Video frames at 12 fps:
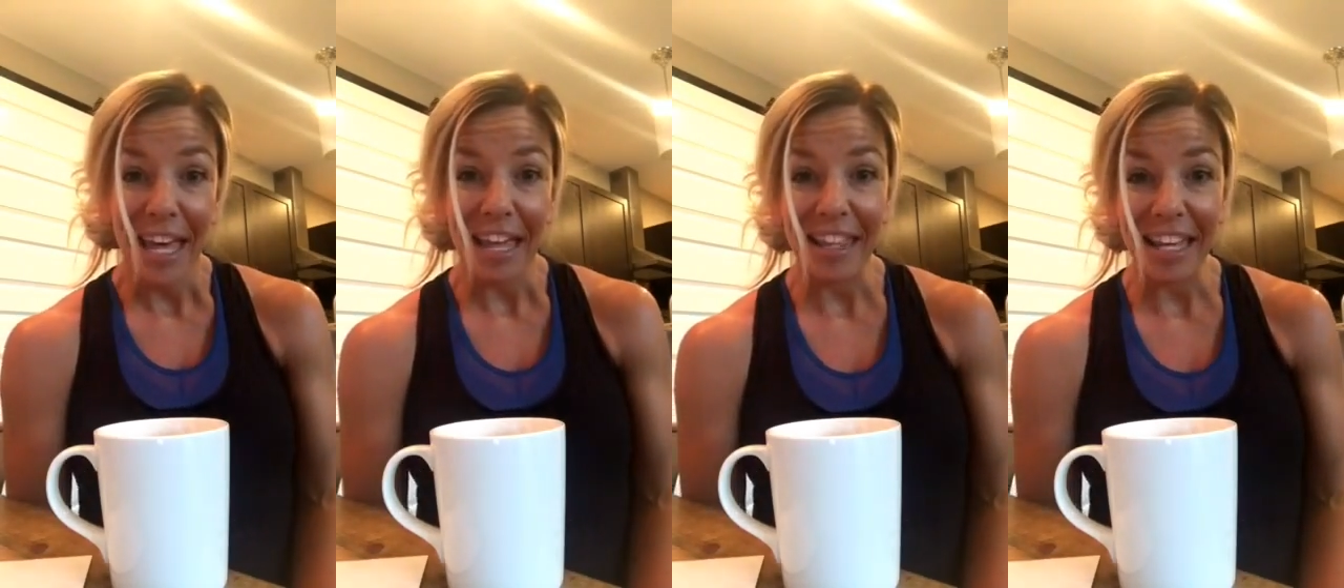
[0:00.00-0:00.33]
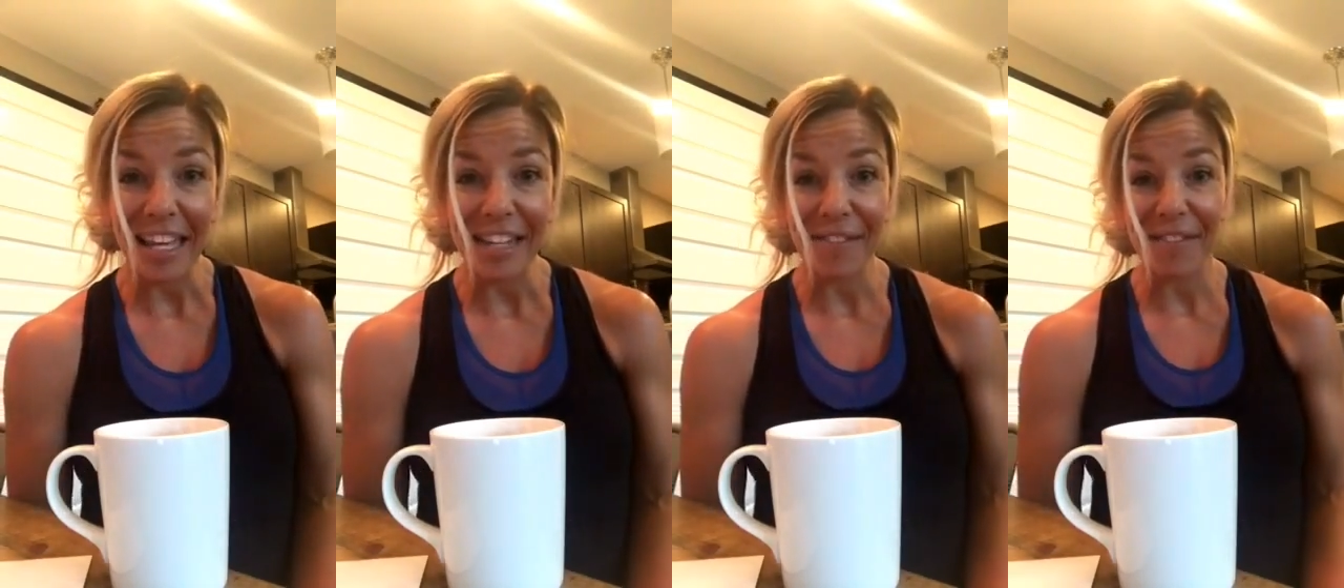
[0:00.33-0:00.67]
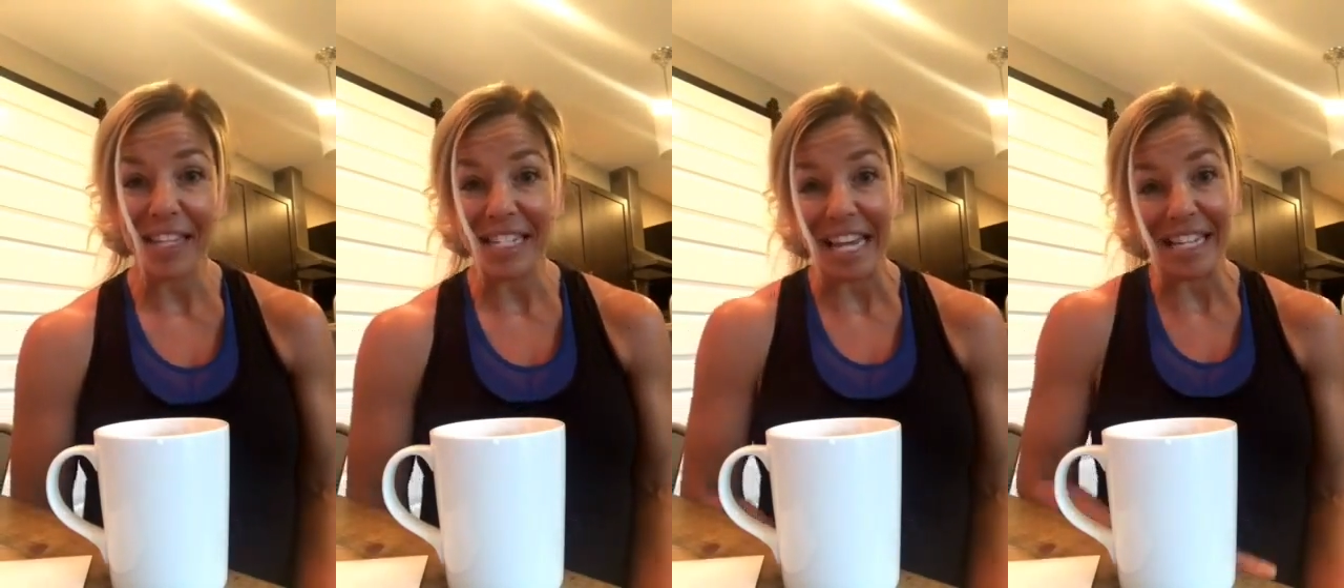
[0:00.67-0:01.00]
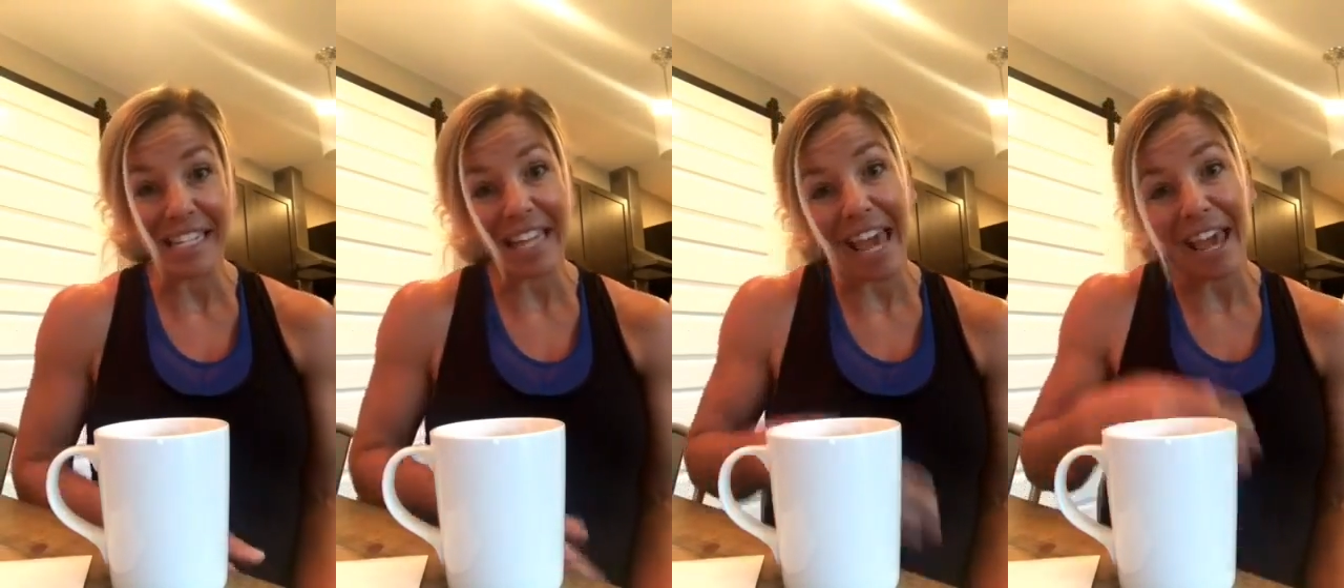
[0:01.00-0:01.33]
at the end of the day
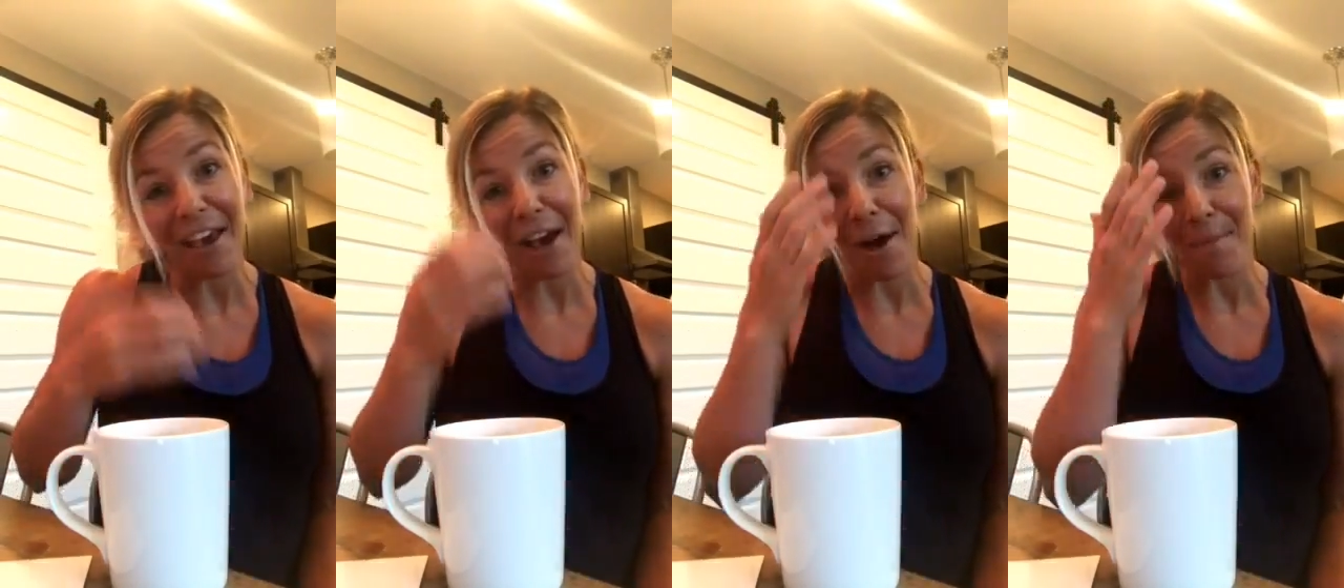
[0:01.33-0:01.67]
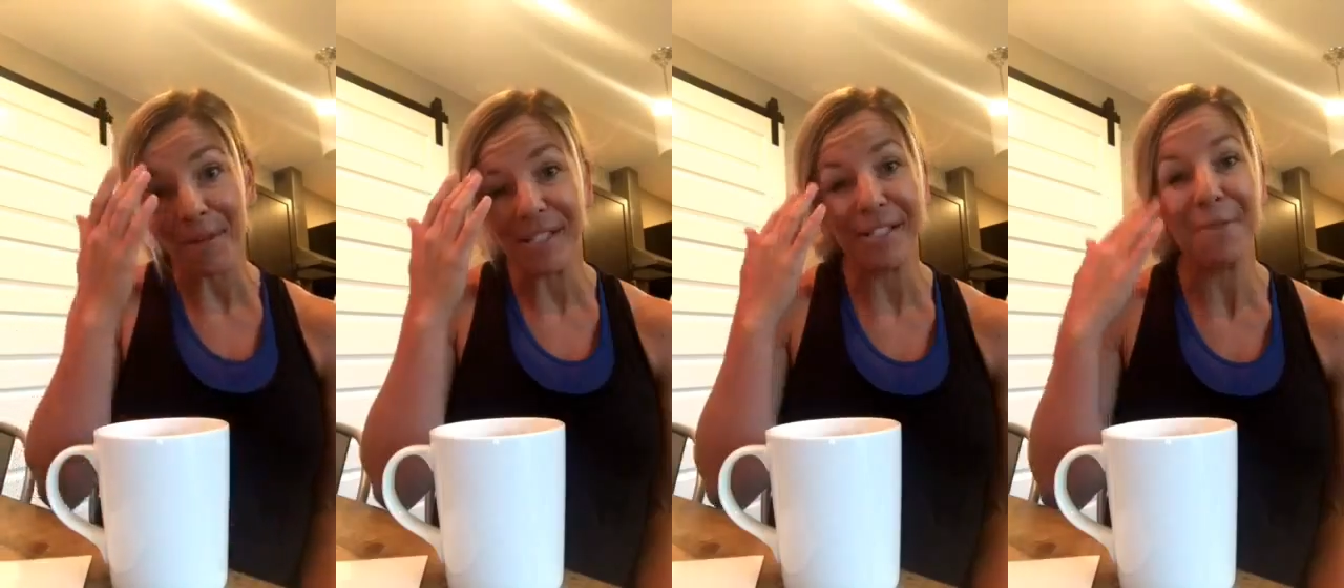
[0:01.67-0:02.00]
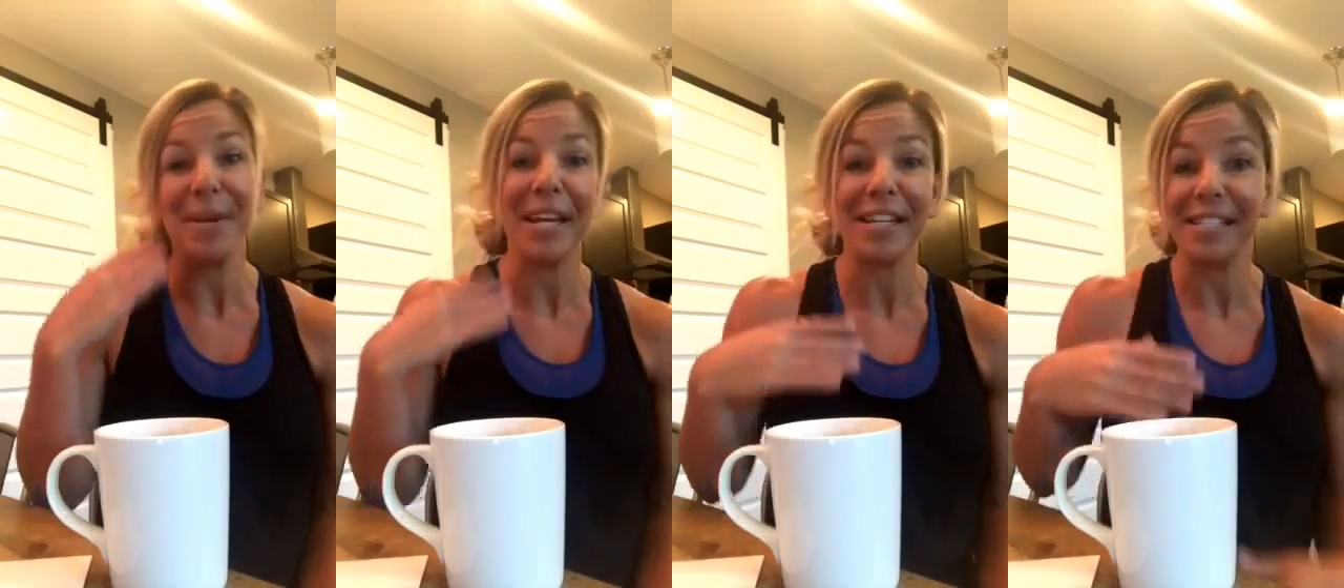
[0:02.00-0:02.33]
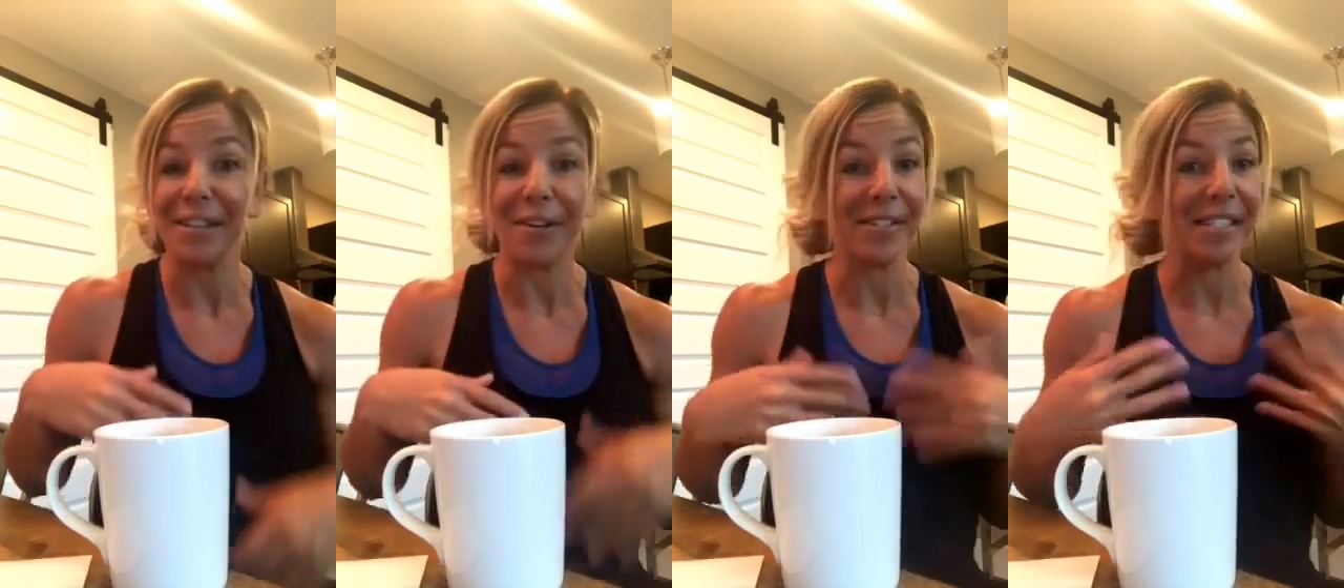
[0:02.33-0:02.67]
today, with so many
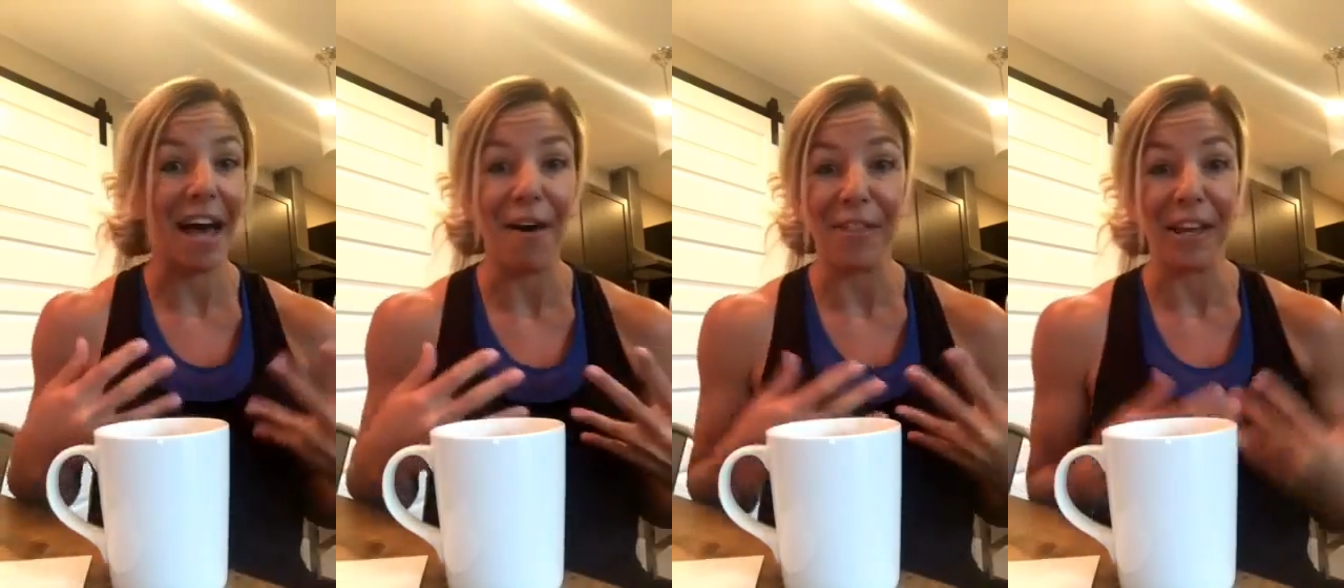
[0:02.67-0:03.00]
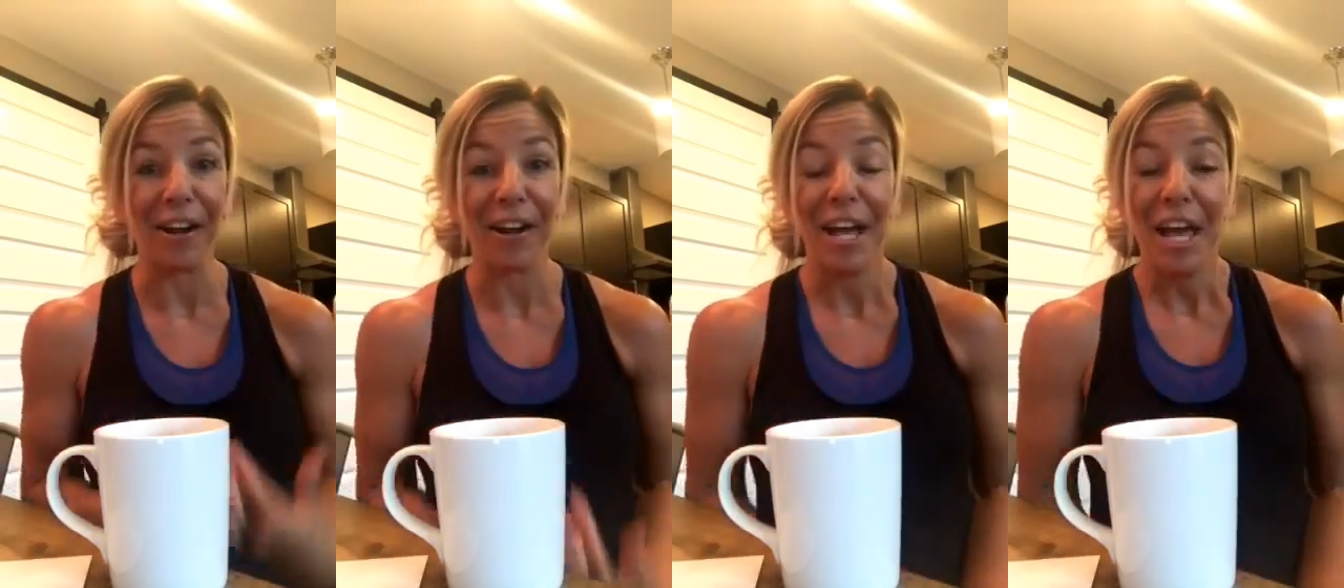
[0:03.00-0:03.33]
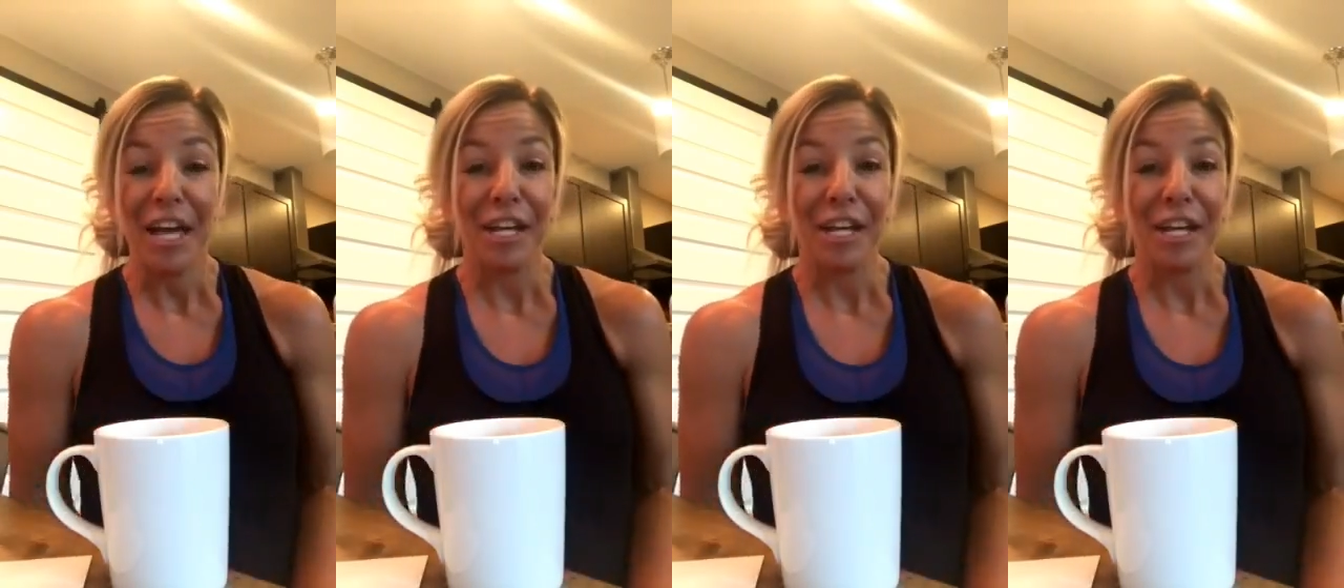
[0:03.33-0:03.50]
consultants out there